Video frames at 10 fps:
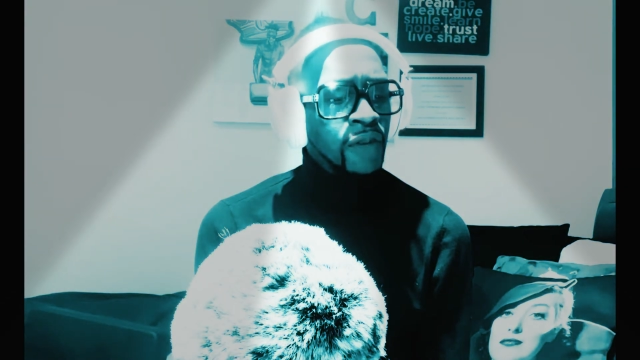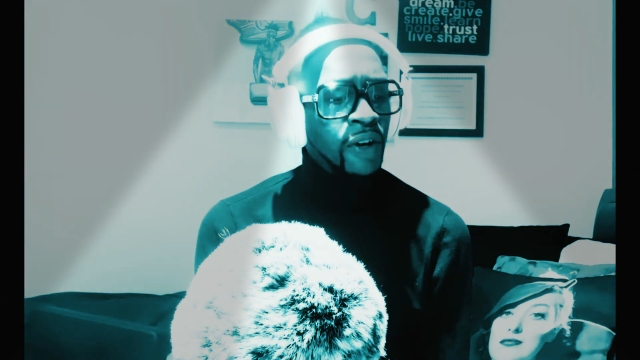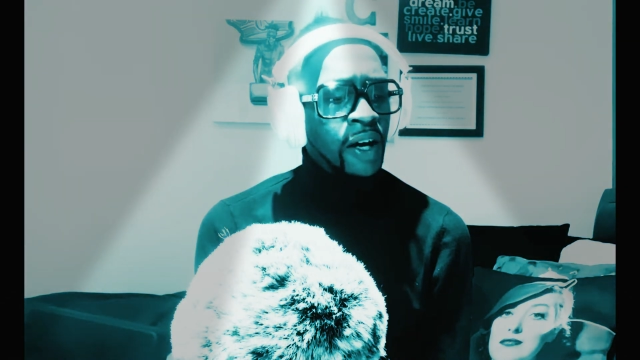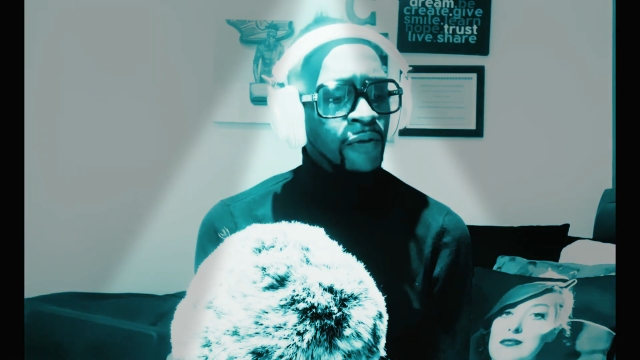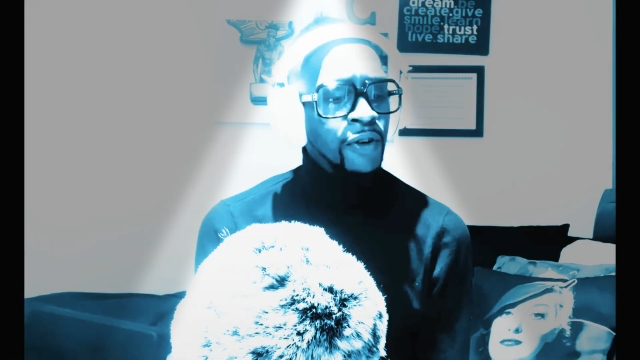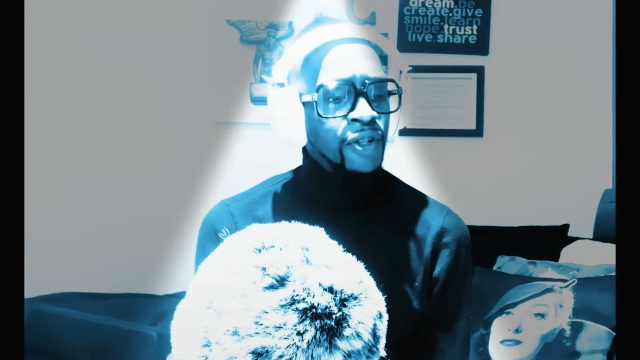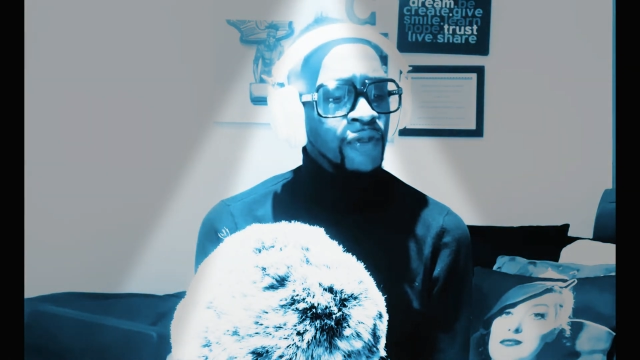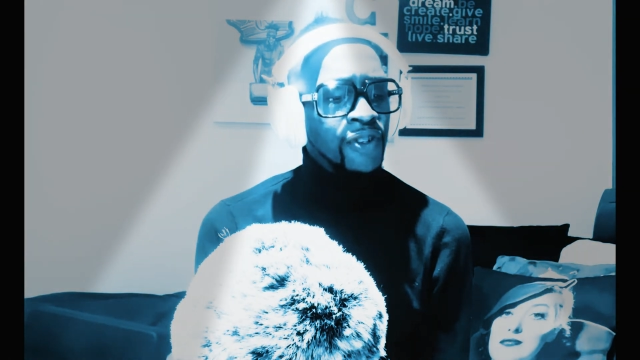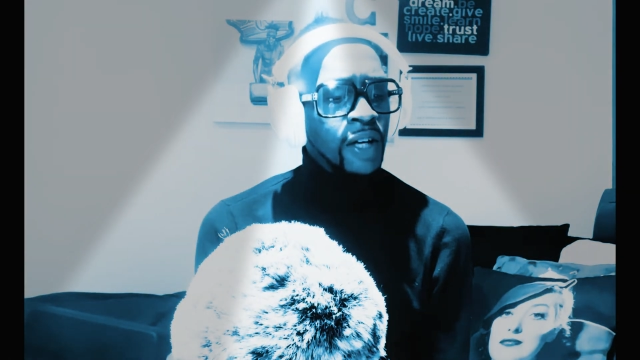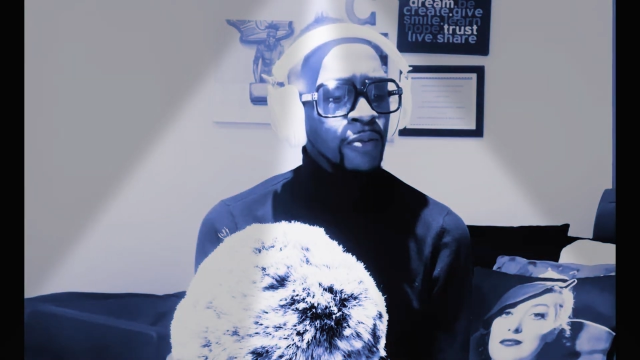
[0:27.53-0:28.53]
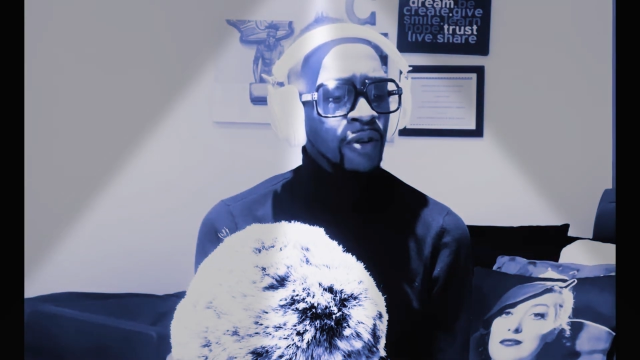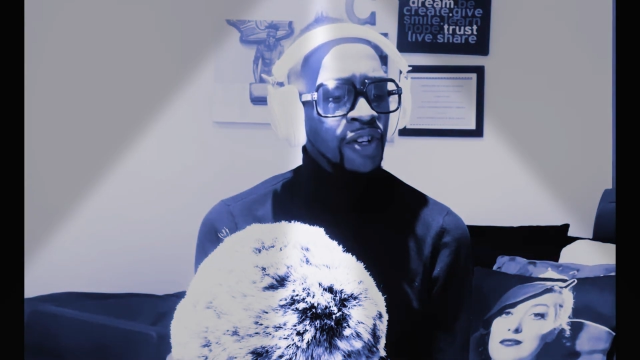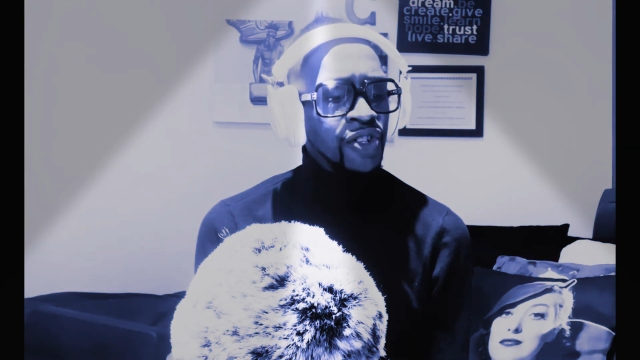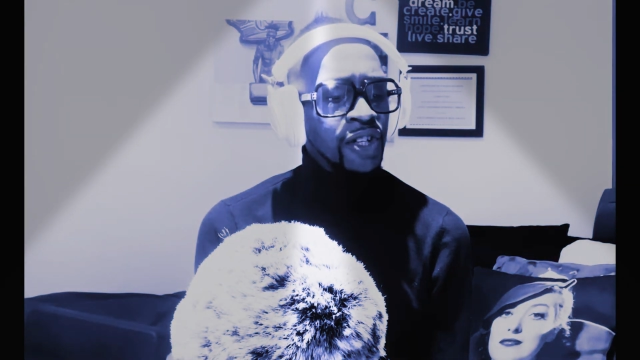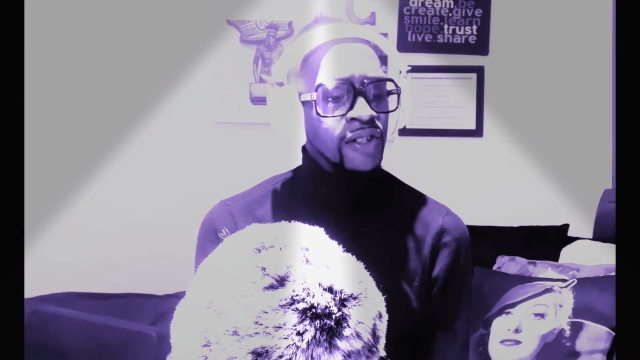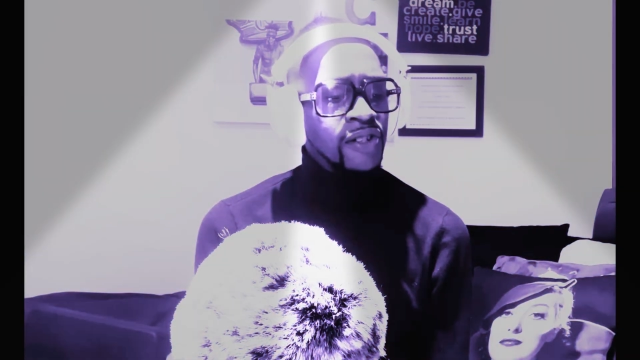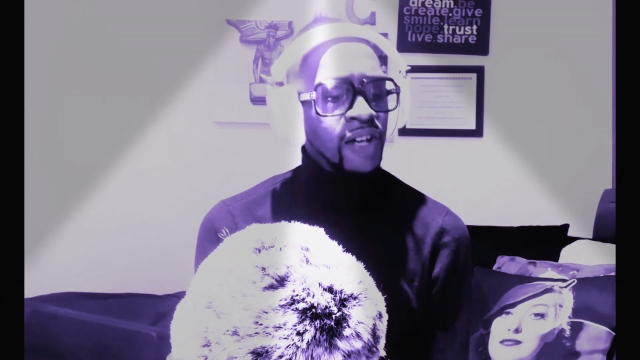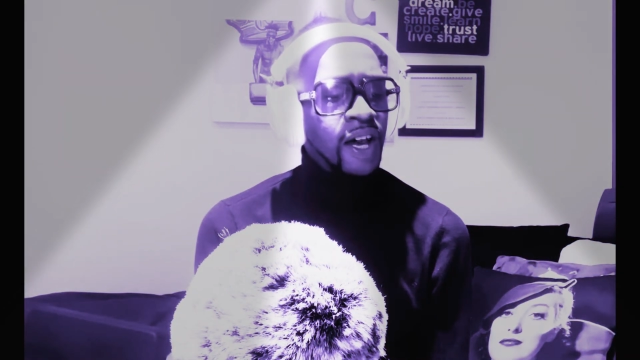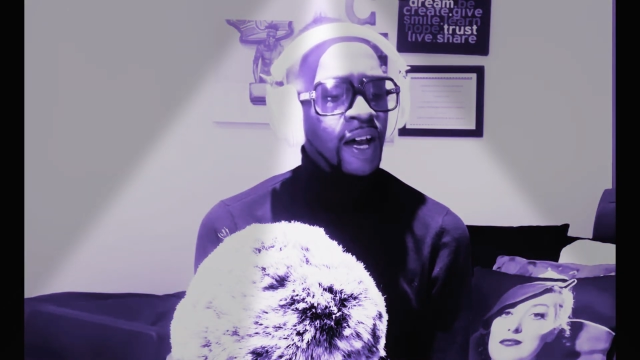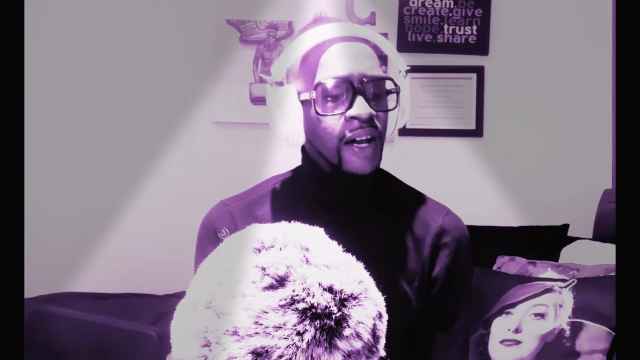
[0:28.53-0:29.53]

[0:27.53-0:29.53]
anniversary celebrations and